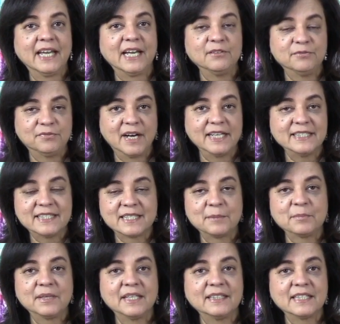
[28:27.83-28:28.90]
and find
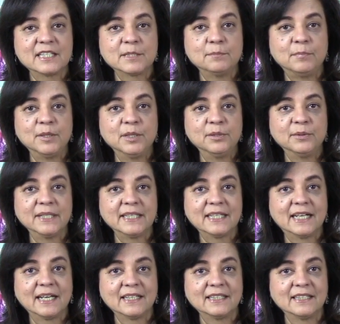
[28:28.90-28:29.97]
something that's blue in
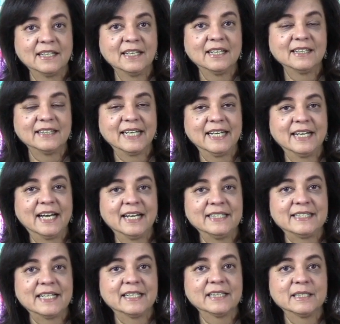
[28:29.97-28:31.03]
color, then I
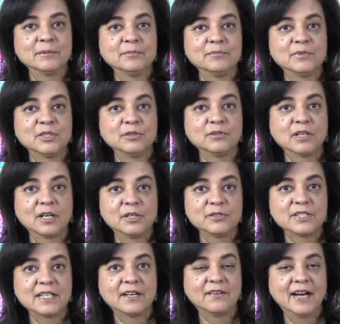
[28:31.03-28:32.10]
tell them to
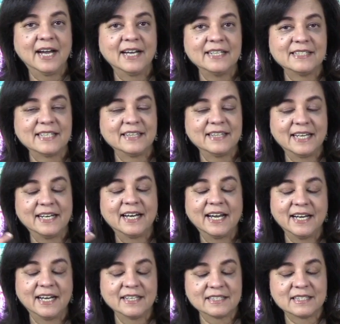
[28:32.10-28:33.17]
close their eyes and then
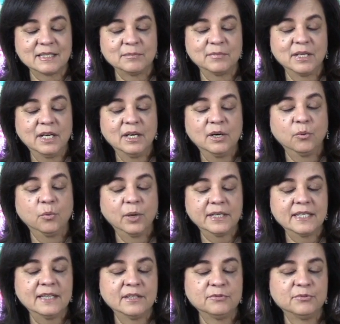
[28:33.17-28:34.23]
I ask them,
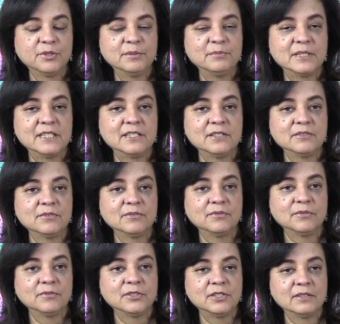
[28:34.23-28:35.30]
What in the room did
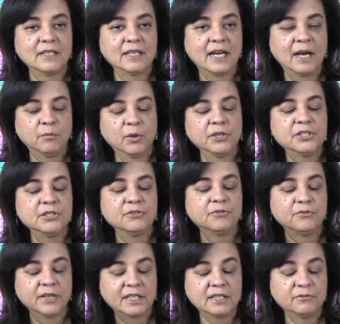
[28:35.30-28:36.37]
you? Uh, I want you to
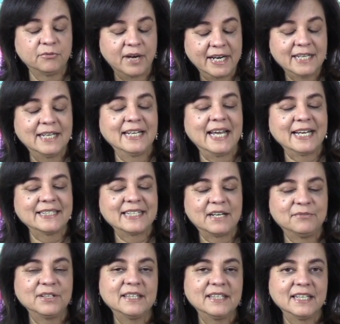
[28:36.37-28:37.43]
re- recollect
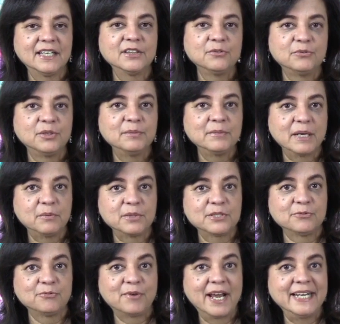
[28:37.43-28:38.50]
everything in the room that
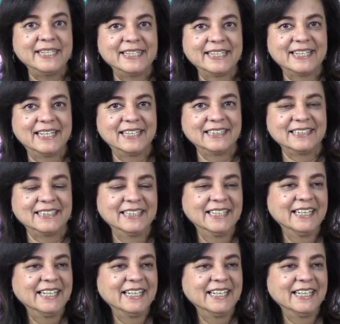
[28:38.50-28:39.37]
was red in color